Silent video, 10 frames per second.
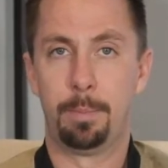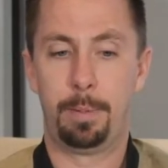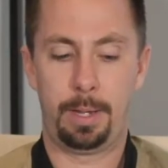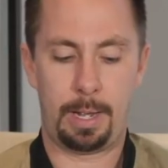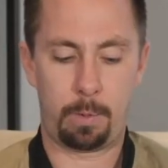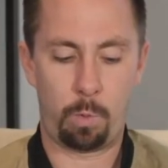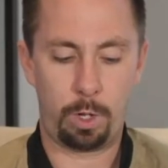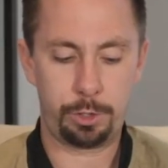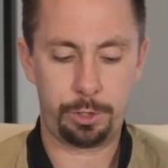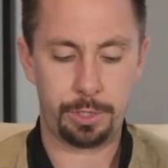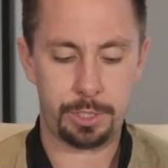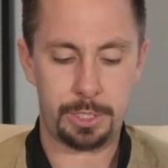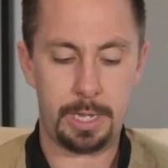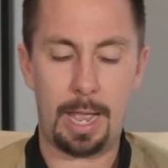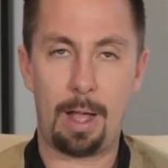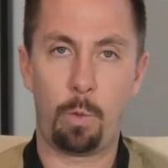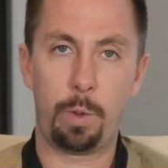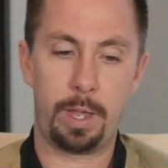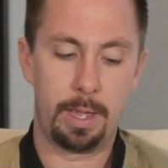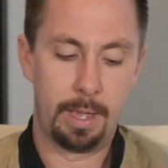but I want you to see how
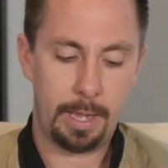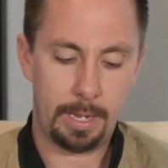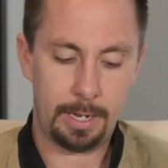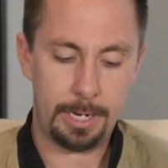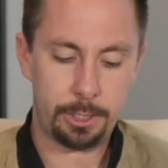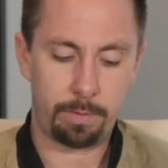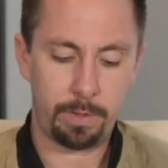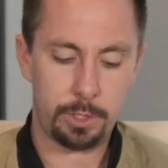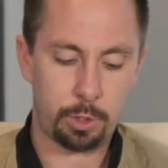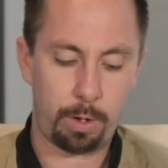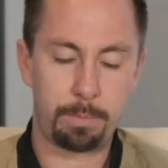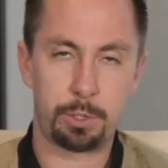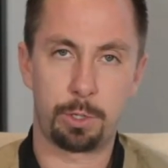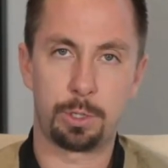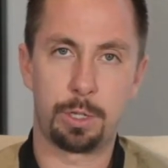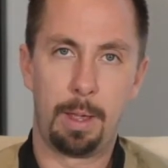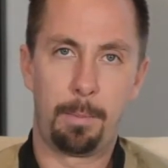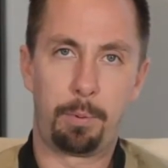we, in each of these scriptures,